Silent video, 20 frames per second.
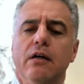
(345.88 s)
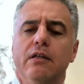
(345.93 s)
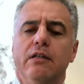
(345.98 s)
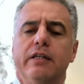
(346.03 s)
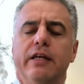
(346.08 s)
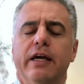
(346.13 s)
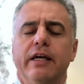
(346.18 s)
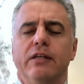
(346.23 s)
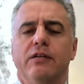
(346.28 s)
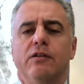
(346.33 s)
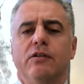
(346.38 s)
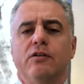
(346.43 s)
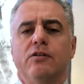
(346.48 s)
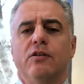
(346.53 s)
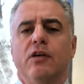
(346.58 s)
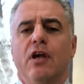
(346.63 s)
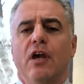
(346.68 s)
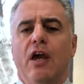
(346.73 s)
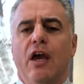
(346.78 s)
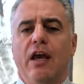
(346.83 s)

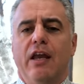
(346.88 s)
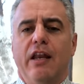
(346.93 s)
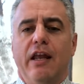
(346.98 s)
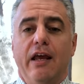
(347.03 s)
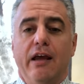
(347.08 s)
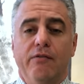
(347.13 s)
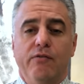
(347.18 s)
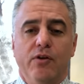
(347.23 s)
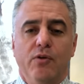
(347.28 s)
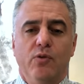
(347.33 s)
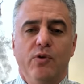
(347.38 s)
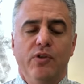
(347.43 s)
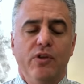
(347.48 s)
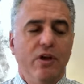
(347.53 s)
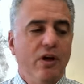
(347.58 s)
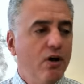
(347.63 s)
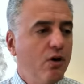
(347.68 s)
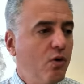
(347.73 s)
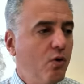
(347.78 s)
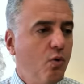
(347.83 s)
Texas, and everyone
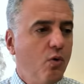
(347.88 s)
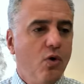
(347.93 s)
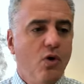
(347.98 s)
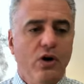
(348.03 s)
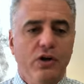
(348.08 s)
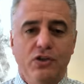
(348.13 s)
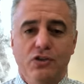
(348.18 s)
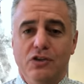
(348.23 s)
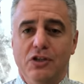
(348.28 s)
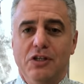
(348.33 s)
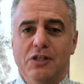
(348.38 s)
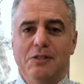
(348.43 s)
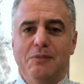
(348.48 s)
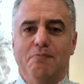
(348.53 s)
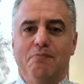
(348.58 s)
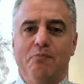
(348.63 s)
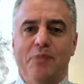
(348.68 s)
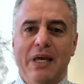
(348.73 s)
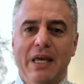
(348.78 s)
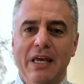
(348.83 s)
there was this
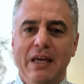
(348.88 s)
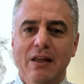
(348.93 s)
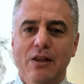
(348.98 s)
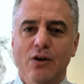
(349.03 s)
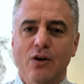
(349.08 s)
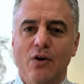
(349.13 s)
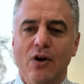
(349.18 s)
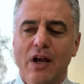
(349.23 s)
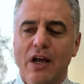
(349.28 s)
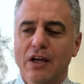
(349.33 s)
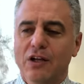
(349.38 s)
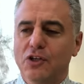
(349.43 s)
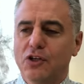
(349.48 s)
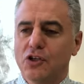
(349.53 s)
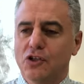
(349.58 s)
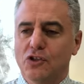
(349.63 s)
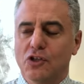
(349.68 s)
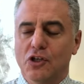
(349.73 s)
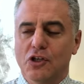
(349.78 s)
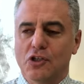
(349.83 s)
pillar,
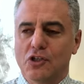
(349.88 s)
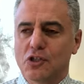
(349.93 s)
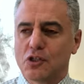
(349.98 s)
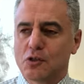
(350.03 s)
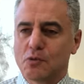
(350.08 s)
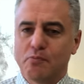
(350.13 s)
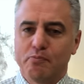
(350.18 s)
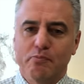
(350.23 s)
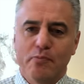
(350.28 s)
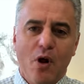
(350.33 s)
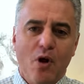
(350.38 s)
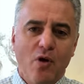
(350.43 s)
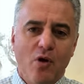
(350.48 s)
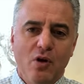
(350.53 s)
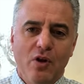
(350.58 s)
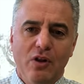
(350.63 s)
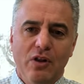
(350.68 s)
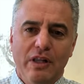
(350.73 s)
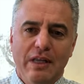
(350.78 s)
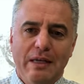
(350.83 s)
just this
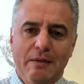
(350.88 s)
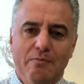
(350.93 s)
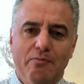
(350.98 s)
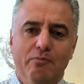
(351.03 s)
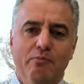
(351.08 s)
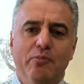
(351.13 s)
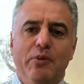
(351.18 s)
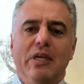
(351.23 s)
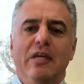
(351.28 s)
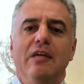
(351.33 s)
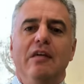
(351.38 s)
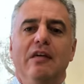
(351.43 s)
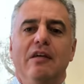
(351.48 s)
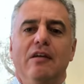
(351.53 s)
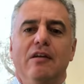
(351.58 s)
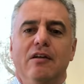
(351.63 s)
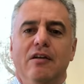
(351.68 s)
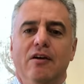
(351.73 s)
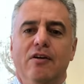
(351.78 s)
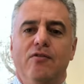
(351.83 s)
sparkling
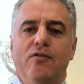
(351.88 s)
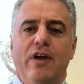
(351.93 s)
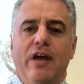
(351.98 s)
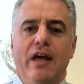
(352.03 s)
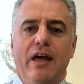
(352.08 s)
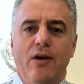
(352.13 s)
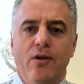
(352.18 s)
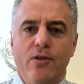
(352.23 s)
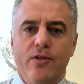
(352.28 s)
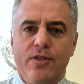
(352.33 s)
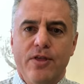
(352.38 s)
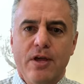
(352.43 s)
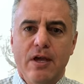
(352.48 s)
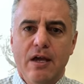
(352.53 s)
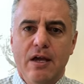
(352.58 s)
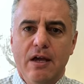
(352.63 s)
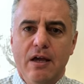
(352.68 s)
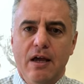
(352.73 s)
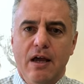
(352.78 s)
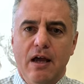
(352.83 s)
beacon of health,
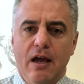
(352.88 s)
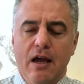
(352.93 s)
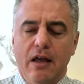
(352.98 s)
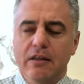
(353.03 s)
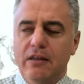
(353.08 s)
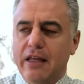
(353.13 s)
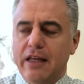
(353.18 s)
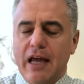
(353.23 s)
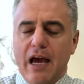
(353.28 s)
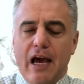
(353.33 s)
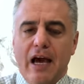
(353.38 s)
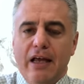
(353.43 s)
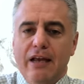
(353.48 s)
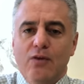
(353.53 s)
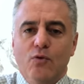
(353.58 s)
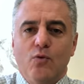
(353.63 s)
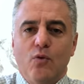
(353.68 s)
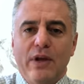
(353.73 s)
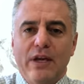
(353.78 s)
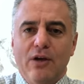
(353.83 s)
like
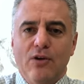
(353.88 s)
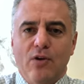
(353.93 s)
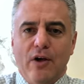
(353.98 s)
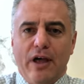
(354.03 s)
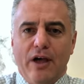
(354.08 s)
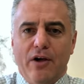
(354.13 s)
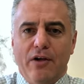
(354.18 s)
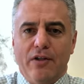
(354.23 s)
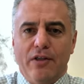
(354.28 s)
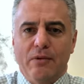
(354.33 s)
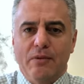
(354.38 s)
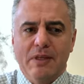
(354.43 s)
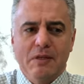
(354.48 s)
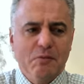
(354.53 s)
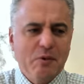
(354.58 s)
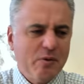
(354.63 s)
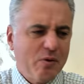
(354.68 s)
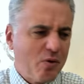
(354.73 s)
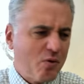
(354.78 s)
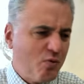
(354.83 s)
unreal health. I mean,
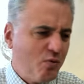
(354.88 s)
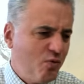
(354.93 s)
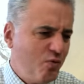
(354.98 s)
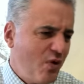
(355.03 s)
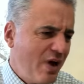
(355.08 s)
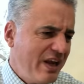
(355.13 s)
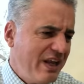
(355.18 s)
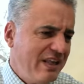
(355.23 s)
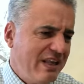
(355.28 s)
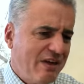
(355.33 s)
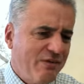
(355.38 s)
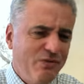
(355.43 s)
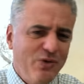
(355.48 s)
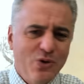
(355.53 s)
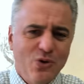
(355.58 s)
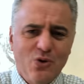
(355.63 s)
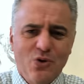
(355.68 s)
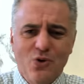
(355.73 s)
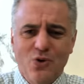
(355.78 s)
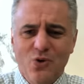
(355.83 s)
these people are running, they
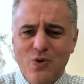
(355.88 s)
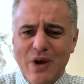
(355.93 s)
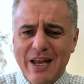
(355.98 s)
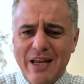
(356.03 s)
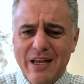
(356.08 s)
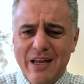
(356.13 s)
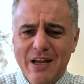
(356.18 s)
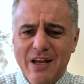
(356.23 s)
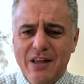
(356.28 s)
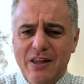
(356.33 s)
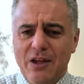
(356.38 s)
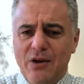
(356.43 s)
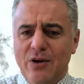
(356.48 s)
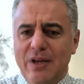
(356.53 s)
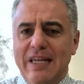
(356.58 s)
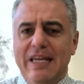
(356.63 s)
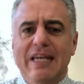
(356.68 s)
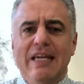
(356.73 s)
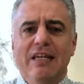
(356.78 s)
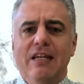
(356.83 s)
feel great.
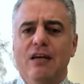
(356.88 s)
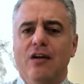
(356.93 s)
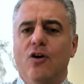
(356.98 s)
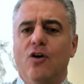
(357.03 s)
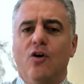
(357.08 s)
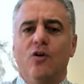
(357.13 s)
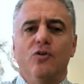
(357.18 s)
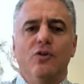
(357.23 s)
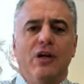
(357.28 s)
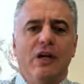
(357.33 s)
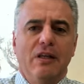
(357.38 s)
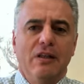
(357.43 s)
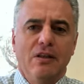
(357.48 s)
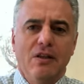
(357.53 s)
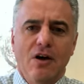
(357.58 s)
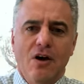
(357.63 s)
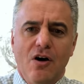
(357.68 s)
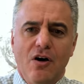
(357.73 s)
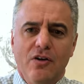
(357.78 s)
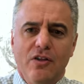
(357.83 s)
They're eating all day
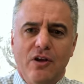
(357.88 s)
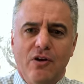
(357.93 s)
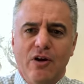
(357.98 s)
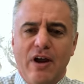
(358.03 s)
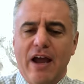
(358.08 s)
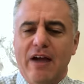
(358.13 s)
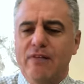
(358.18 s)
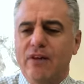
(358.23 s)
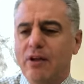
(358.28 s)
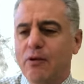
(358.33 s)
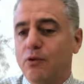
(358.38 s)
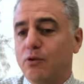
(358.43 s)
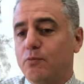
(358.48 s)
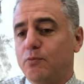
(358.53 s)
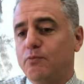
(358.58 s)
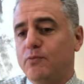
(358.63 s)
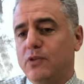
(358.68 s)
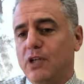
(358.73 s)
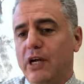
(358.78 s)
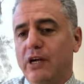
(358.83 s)
long. They're having
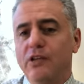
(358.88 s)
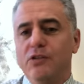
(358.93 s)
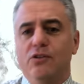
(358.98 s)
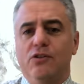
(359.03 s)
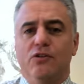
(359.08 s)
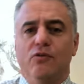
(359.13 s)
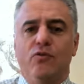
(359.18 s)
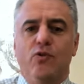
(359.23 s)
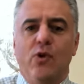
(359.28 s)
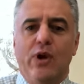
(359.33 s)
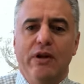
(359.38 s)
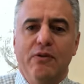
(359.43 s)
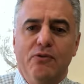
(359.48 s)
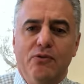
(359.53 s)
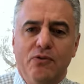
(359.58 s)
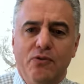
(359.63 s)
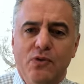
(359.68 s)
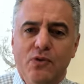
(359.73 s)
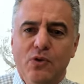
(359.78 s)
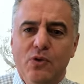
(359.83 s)
tons of great
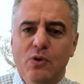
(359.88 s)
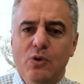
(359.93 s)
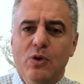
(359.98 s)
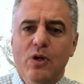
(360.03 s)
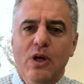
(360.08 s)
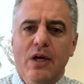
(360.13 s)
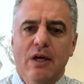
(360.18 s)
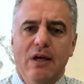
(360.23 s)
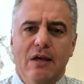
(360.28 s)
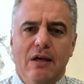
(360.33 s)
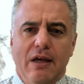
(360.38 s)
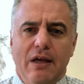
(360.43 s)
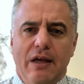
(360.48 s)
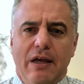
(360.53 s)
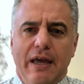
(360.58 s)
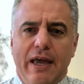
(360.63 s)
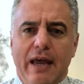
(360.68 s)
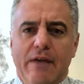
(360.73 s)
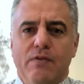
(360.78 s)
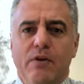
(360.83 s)
food.
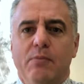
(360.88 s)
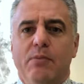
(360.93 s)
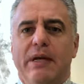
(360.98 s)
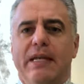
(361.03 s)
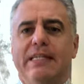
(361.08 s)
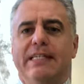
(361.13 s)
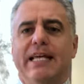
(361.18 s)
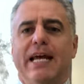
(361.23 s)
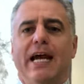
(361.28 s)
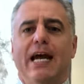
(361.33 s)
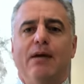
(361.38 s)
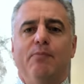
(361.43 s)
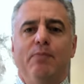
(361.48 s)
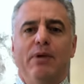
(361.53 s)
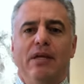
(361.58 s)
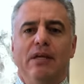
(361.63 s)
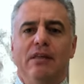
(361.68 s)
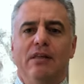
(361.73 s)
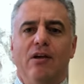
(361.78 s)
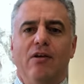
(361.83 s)
Everybody's
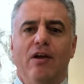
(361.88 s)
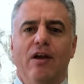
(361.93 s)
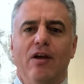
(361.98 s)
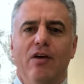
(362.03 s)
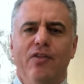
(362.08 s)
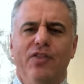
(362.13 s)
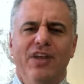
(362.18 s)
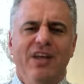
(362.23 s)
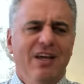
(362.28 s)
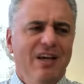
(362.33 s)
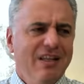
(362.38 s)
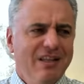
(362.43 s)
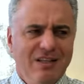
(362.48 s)
happy and they're healthy.